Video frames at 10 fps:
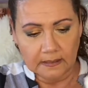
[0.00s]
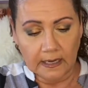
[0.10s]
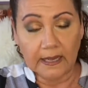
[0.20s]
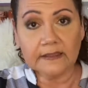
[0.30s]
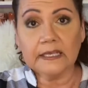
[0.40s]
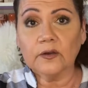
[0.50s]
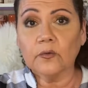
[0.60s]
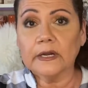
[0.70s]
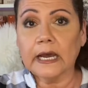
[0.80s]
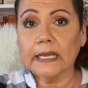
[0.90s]
I think
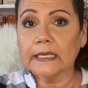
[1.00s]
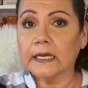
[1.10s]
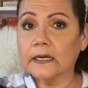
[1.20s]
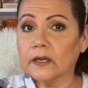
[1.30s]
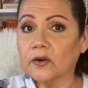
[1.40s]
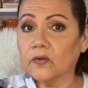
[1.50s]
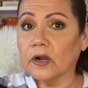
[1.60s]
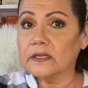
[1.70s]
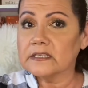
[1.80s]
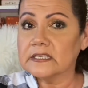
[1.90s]
when I cut
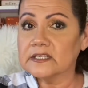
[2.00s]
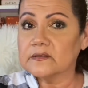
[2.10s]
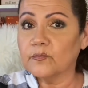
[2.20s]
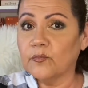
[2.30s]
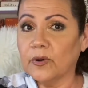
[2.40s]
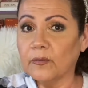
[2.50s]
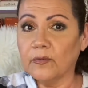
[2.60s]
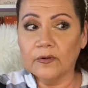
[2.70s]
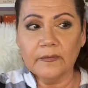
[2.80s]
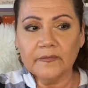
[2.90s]
across this
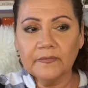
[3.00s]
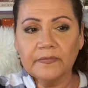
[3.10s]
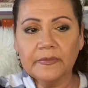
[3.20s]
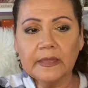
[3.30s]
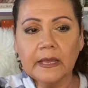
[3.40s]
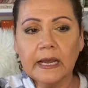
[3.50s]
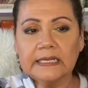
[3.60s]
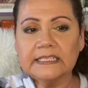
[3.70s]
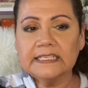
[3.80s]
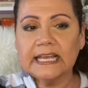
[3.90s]
bubble, I
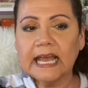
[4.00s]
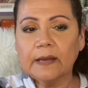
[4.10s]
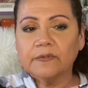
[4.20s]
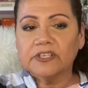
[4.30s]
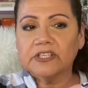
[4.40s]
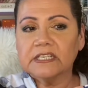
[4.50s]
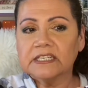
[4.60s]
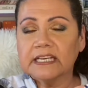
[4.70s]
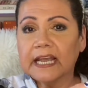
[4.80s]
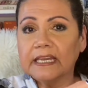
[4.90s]
tap just a
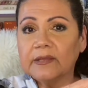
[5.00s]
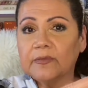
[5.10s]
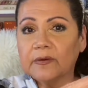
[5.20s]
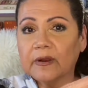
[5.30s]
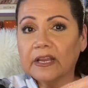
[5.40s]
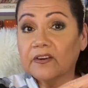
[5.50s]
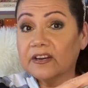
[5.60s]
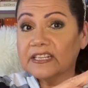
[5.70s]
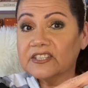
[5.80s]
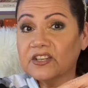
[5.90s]
tiny bit right here and
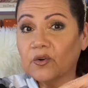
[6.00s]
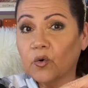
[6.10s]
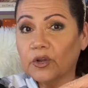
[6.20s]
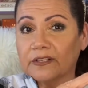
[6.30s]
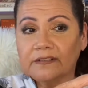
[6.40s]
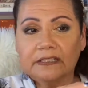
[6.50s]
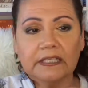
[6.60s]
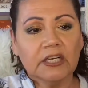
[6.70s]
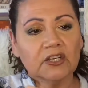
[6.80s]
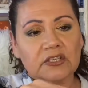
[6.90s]
it's the oil.
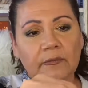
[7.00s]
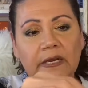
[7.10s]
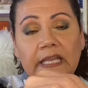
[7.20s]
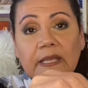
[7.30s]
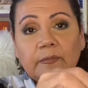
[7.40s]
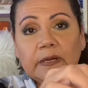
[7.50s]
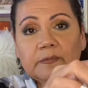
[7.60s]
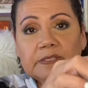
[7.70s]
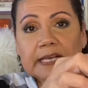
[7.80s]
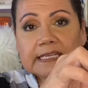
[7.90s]
So I'm going to keep it
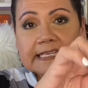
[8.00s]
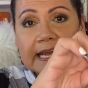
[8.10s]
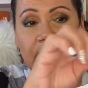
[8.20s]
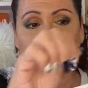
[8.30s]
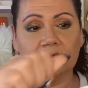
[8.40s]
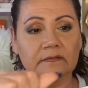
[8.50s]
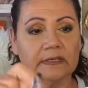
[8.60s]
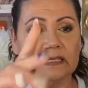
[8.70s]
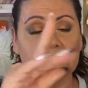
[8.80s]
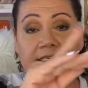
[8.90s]
upside down
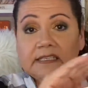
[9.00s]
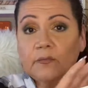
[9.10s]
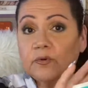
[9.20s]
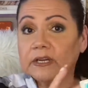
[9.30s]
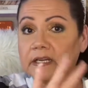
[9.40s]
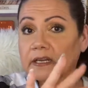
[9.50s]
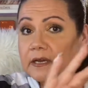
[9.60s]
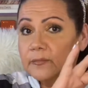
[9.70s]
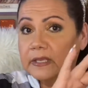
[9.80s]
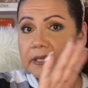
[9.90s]
like this. I'll put it in a
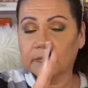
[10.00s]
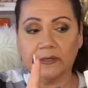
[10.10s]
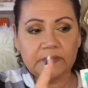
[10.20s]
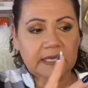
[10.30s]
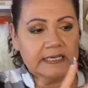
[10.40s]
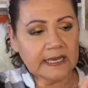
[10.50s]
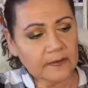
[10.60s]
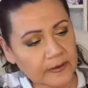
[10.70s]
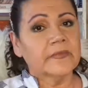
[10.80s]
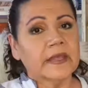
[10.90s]
cup and keep it upside down.
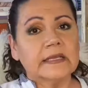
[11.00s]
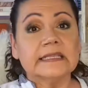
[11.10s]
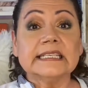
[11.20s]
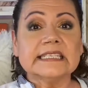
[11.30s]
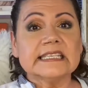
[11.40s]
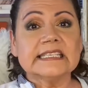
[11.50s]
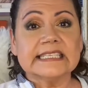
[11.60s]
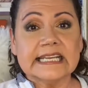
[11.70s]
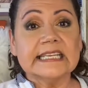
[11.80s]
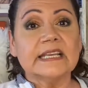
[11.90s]
This is
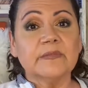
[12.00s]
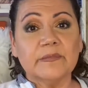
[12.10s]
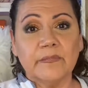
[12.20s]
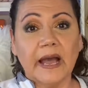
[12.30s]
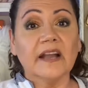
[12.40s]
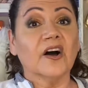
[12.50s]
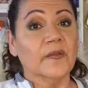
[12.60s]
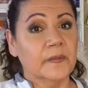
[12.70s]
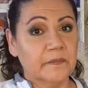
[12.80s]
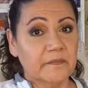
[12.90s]
sending me back on
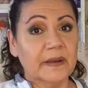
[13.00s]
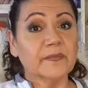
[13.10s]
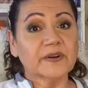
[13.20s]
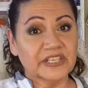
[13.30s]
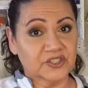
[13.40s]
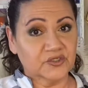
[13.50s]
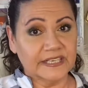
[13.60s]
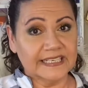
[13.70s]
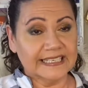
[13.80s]
the memory train.